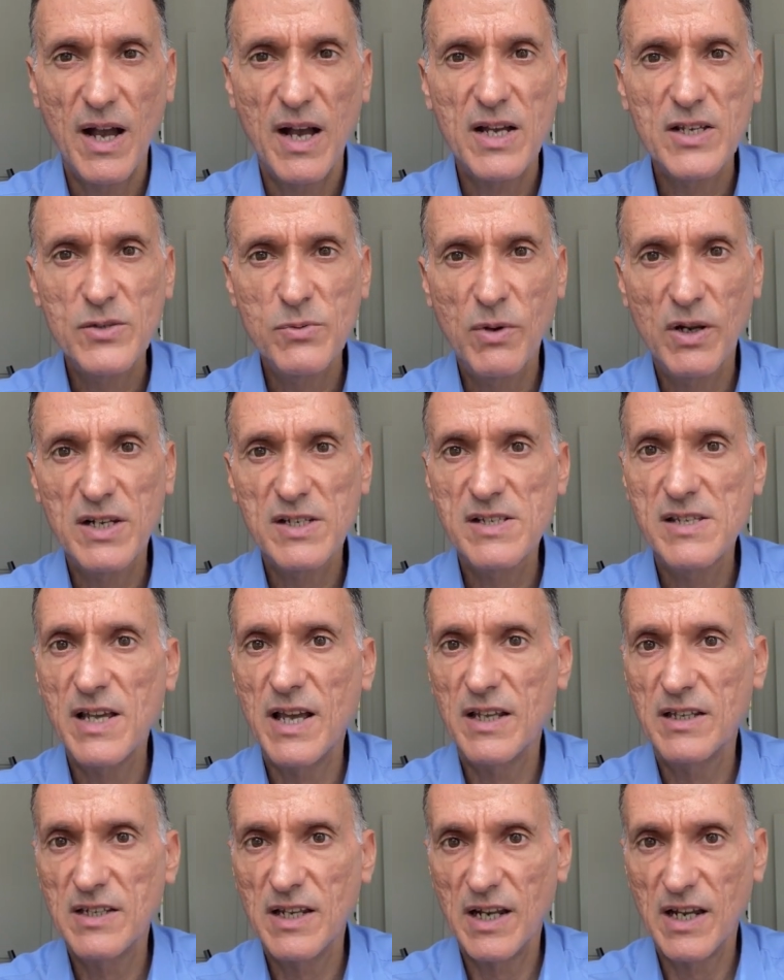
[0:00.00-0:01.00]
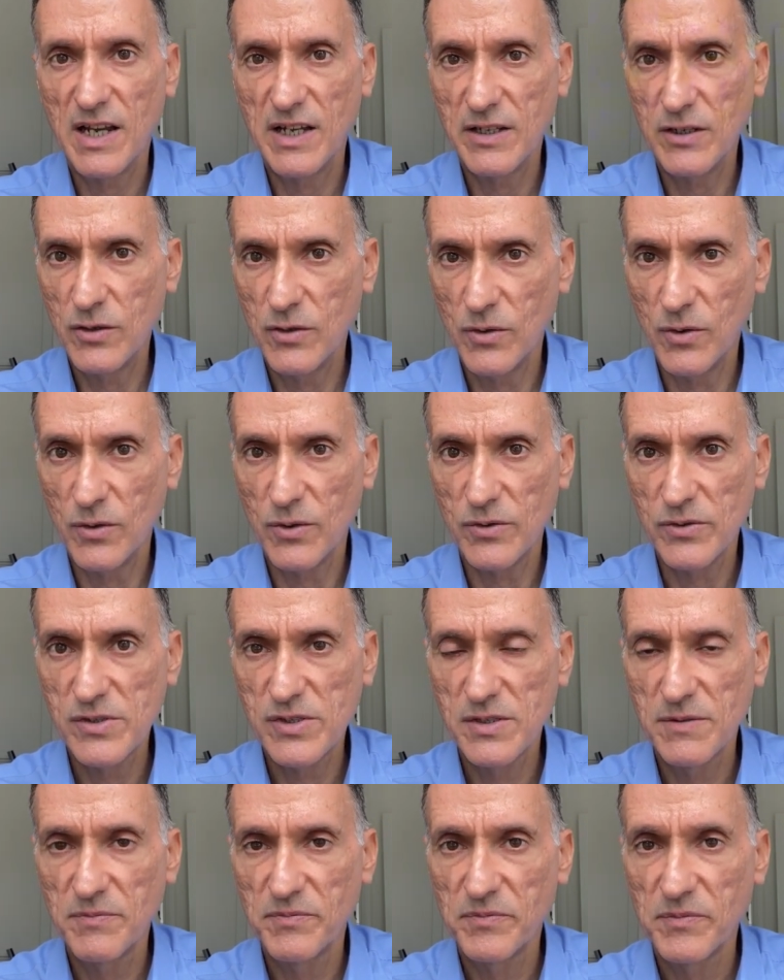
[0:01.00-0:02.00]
as well as the underlying cause.